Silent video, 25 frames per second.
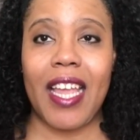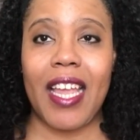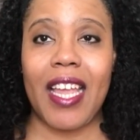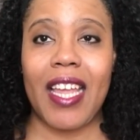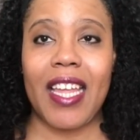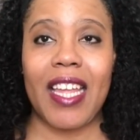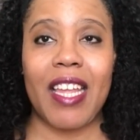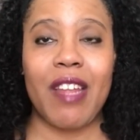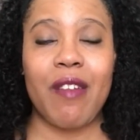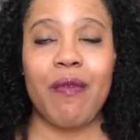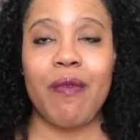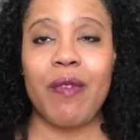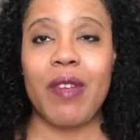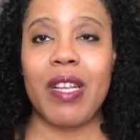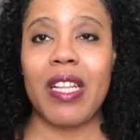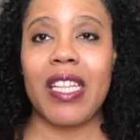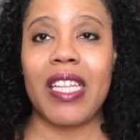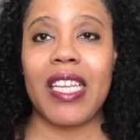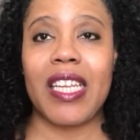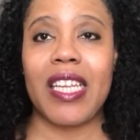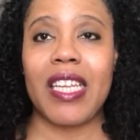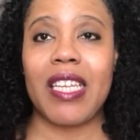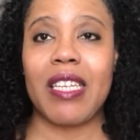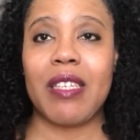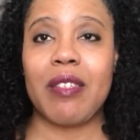and it
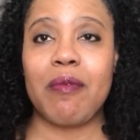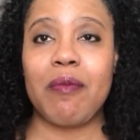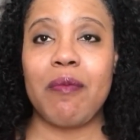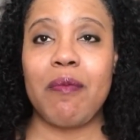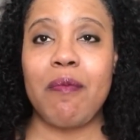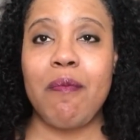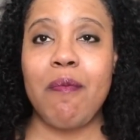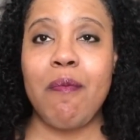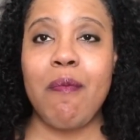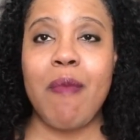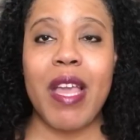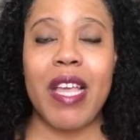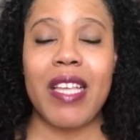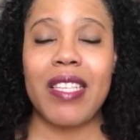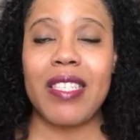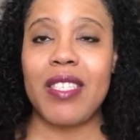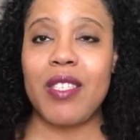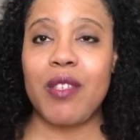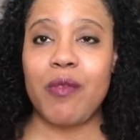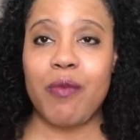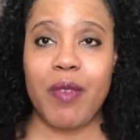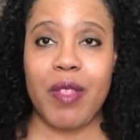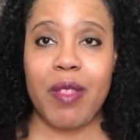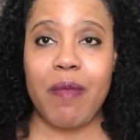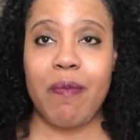really
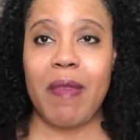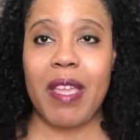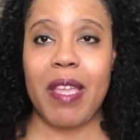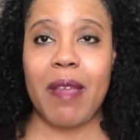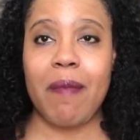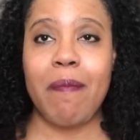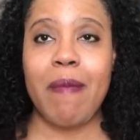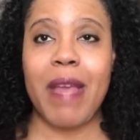messed with me.